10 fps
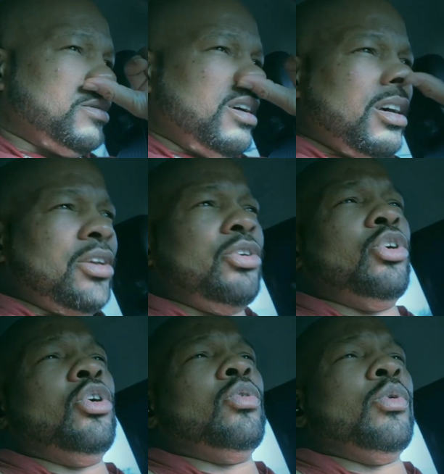
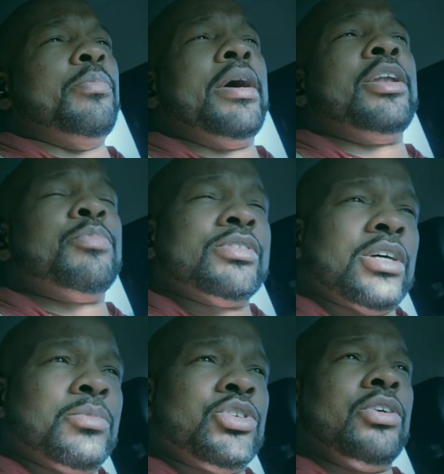rebutting the
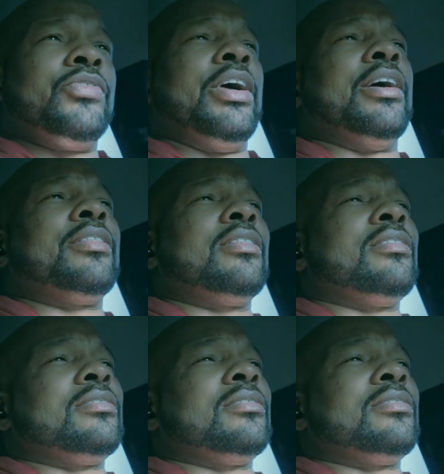presumption of death.